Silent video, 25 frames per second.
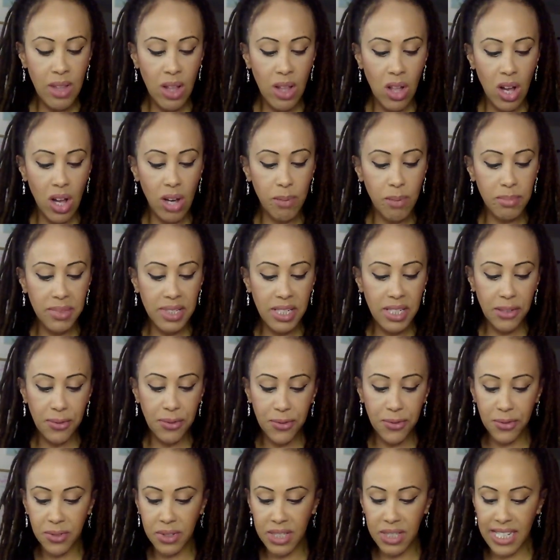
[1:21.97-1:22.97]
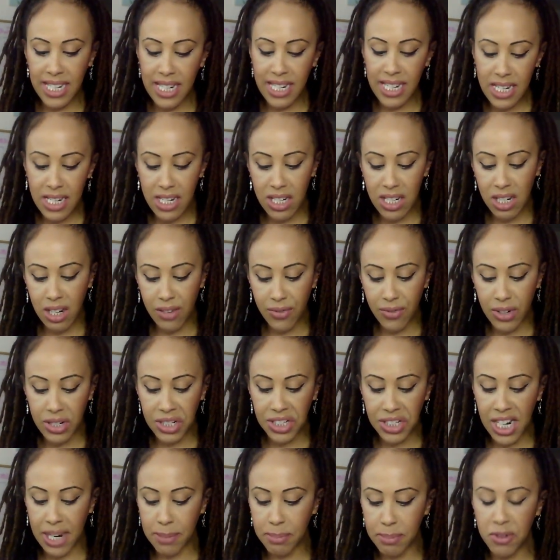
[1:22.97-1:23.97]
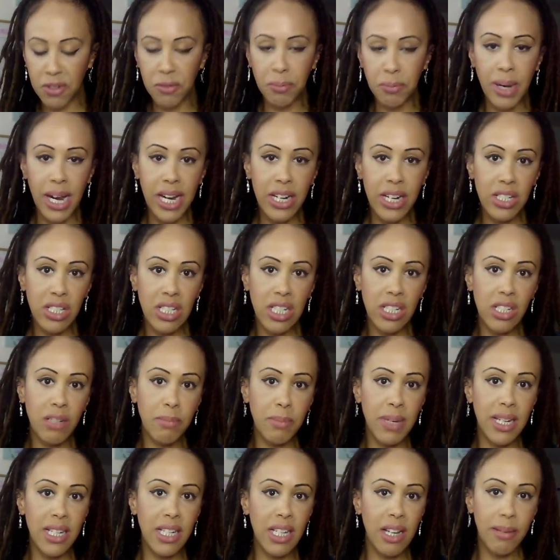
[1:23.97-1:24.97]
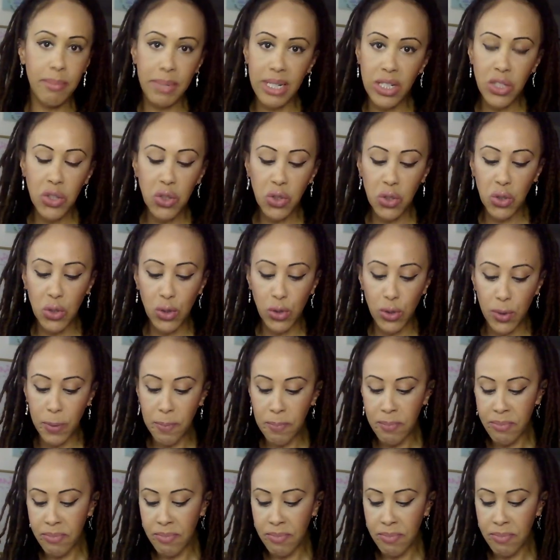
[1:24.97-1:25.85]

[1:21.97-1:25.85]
10 different types of buyers that you might come into.